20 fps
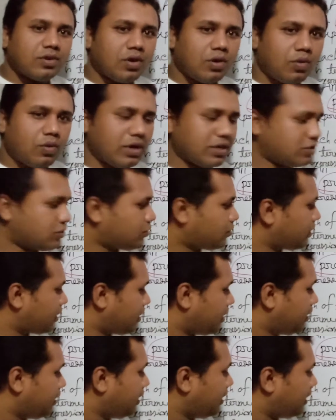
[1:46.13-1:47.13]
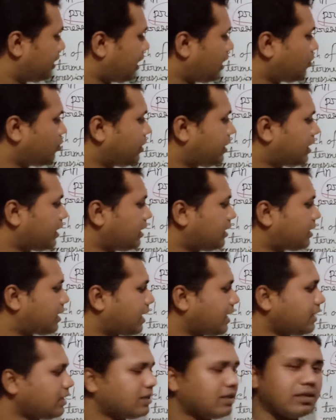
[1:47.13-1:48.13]
y square. Now we can
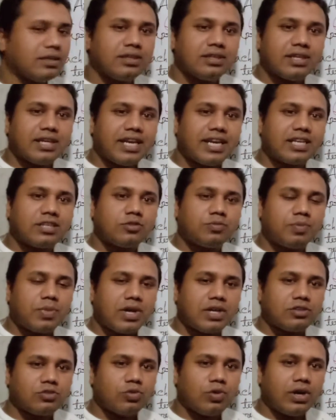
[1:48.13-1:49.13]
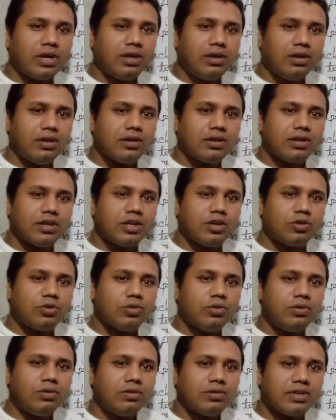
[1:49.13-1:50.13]
write x plus y
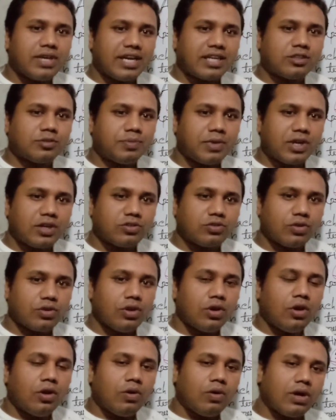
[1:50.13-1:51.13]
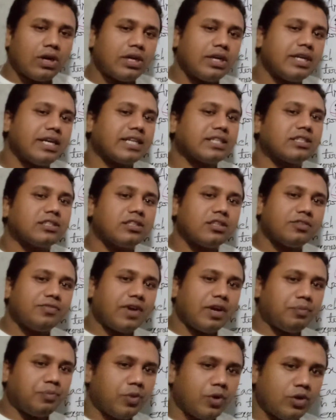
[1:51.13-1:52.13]
into x minus y. Already exercise
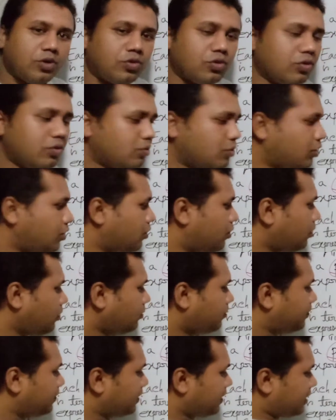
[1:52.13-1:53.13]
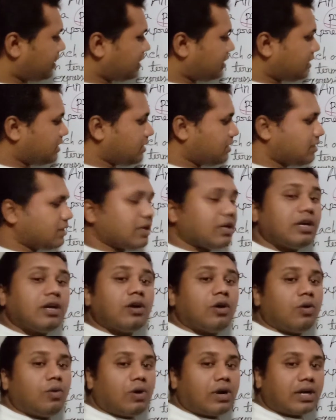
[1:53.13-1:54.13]
5.2 we know this is
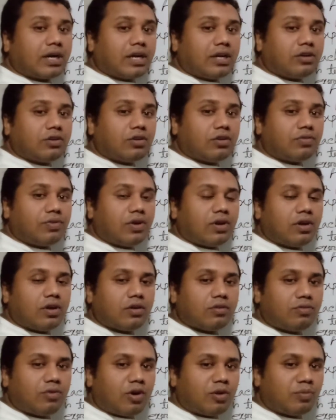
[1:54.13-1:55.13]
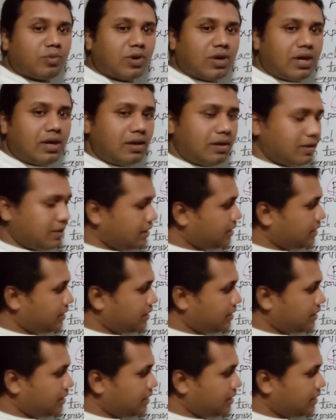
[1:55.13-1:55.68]
one kind of formula.